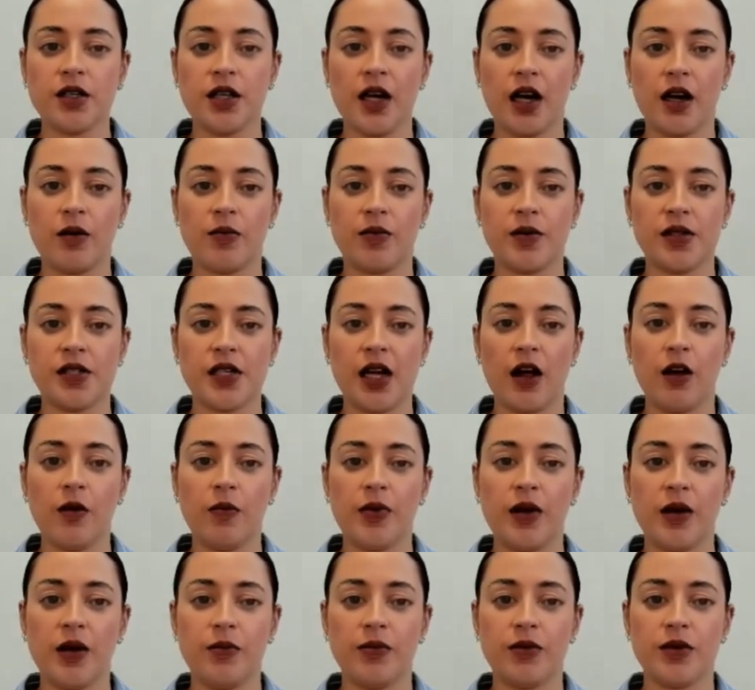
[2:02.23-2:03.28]
therapists help
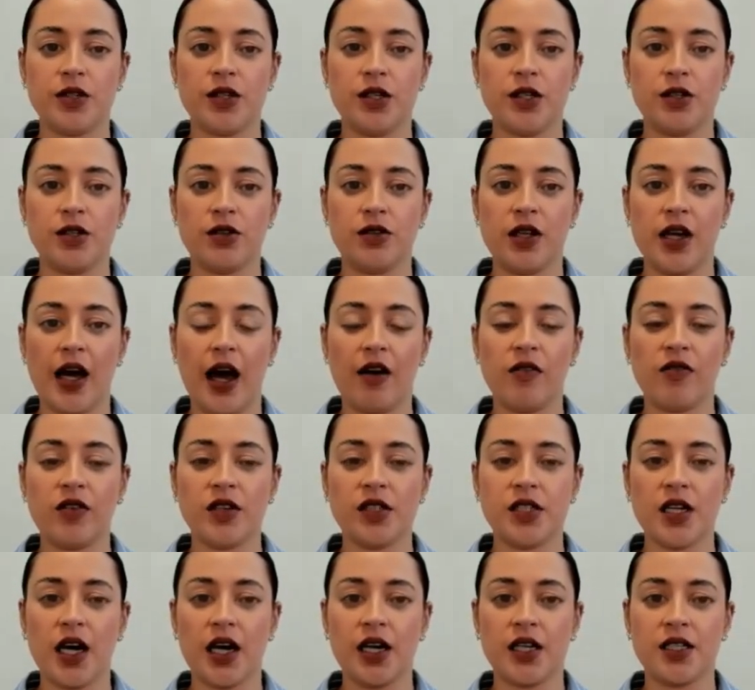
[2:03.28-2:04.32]
people to do the
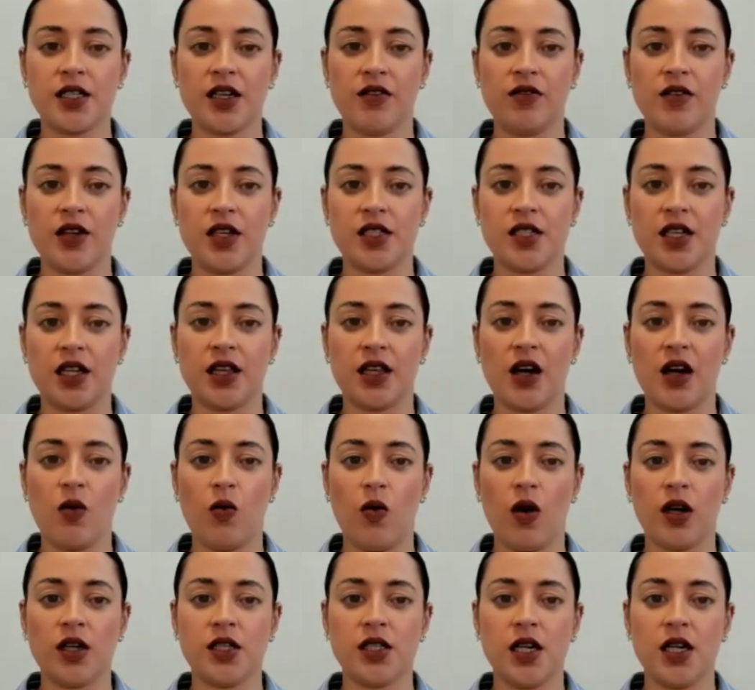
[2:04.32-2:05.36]
everyday activities that they
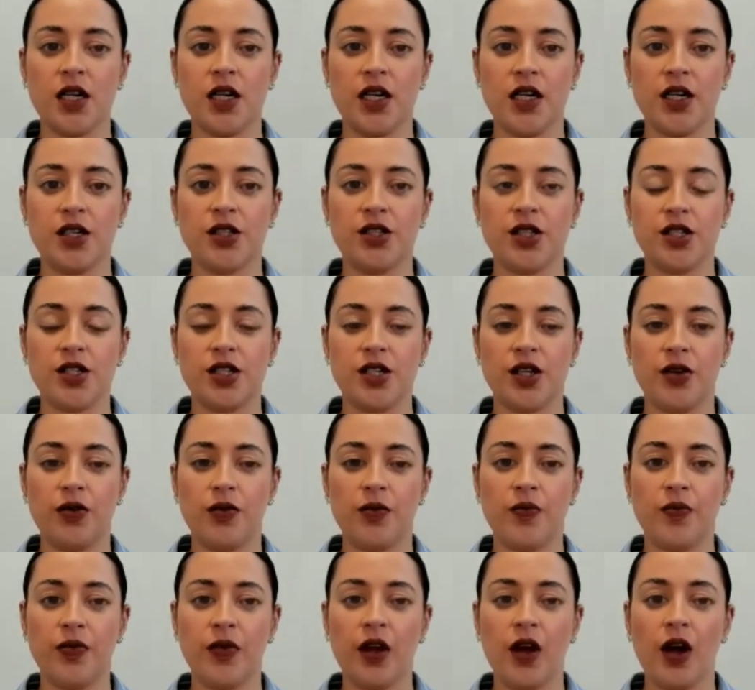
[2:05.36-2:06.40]
want and need to do
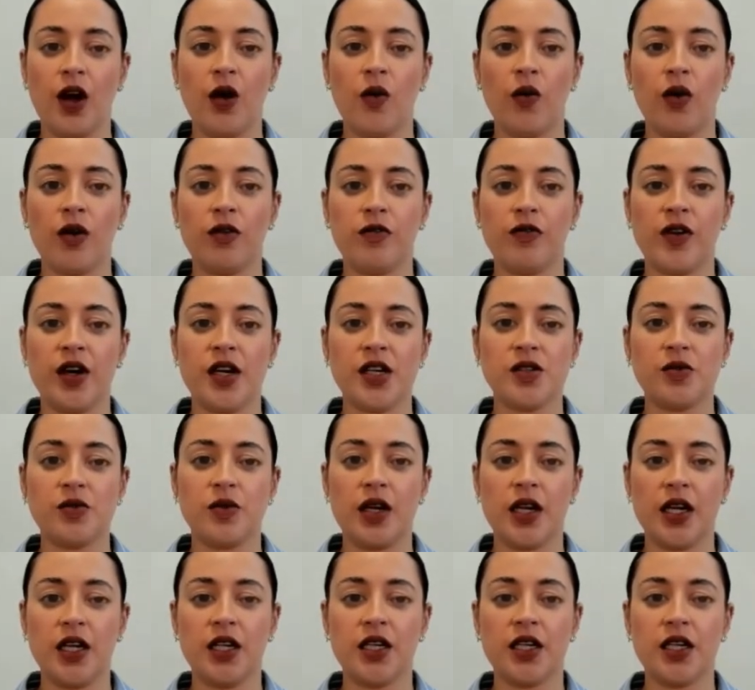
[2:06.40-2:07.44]
when faced with
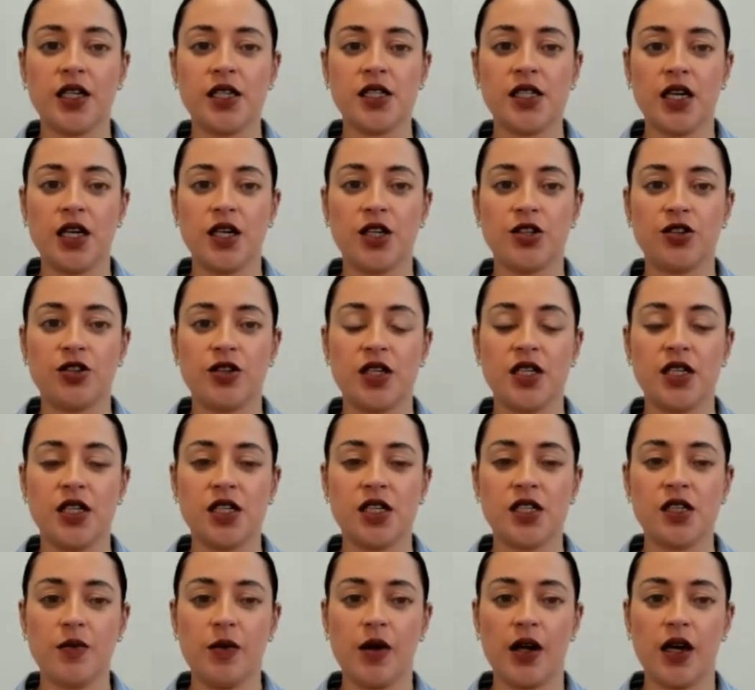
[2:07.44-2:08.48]
illness, injury,
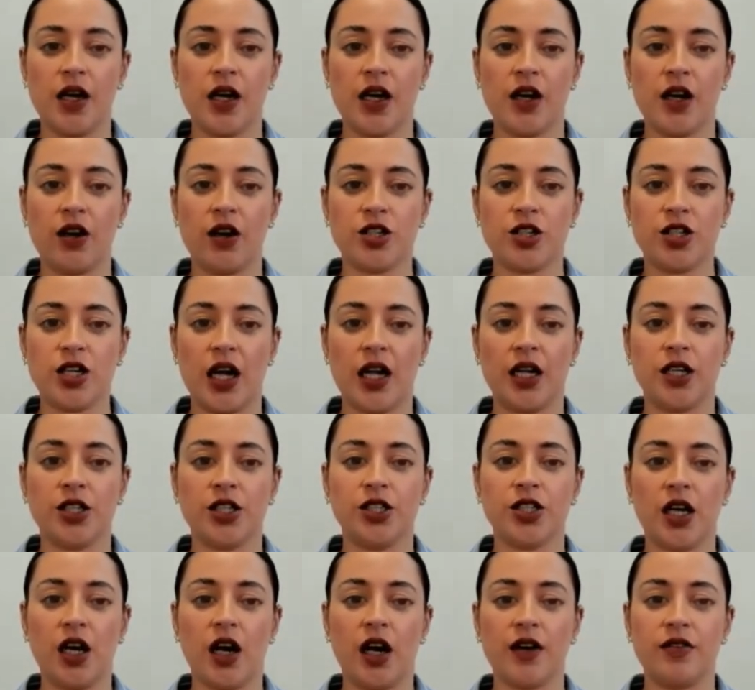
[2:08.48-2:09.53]
disability, or
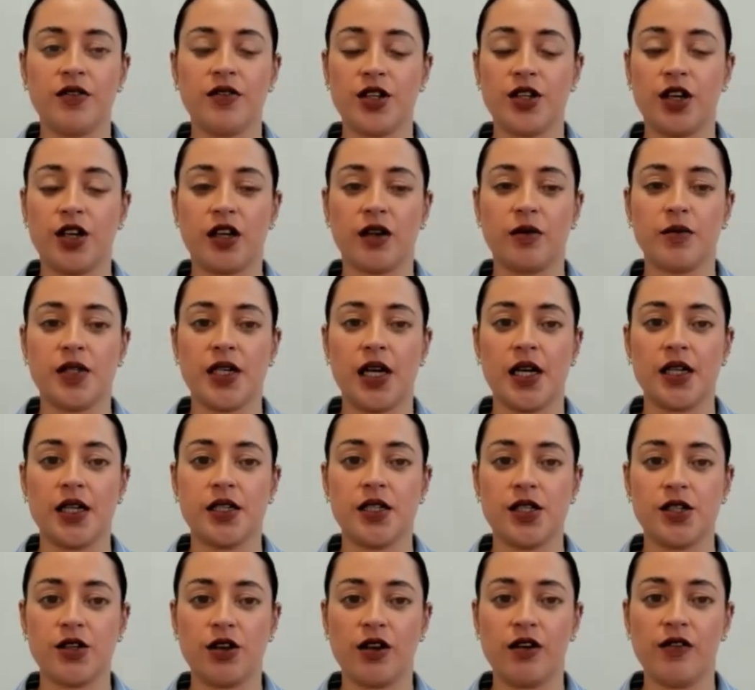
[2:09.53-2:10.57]
challenging life
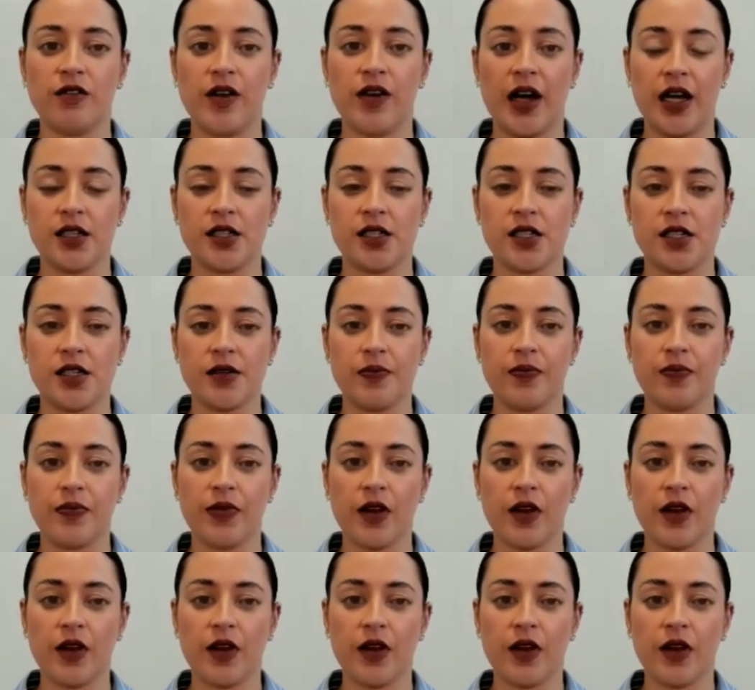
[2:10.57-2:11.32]
circumstances or events.